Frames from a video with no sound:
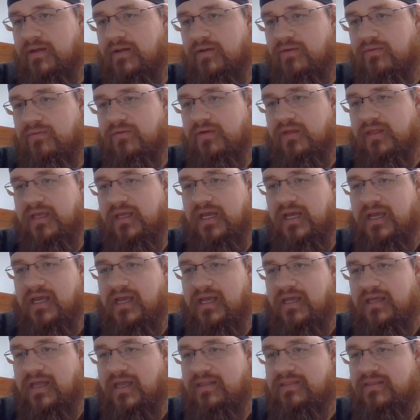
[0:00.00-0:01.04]
really,
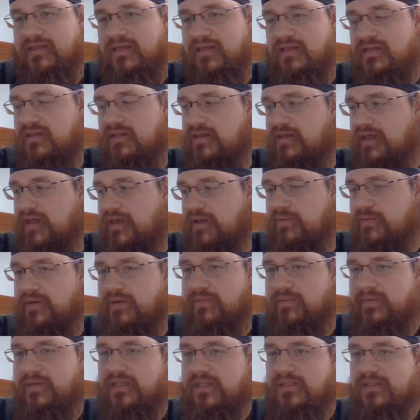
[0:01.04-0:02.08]
at, at the end of the day, we,
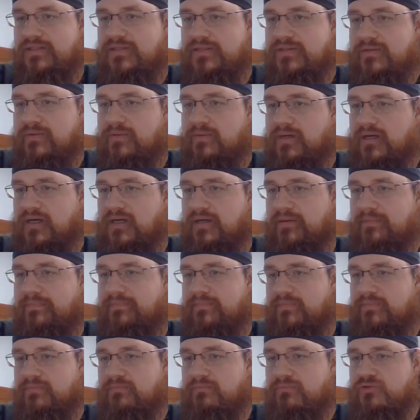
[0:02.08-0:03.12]
we need to uh,
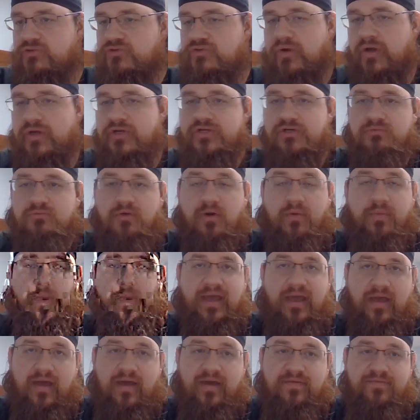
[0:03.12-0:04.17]
treasure what we
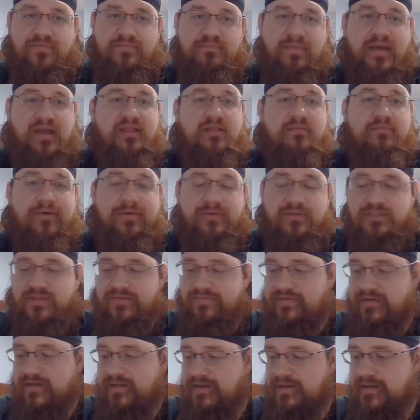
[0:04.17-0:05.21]
have, make the most of
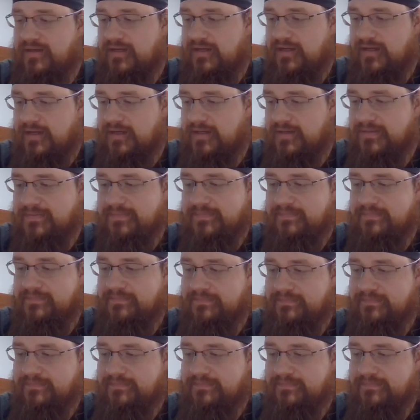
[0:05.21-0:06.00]
it. Um,